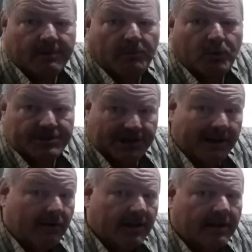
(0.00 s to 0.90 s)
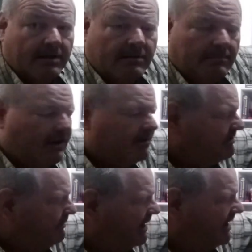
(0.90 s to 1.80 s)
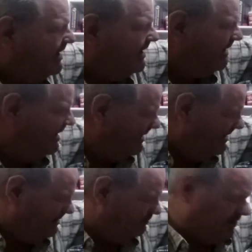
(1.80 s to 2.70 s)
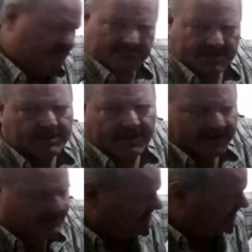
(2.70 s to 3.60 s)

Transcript: more generic power supply and just put something like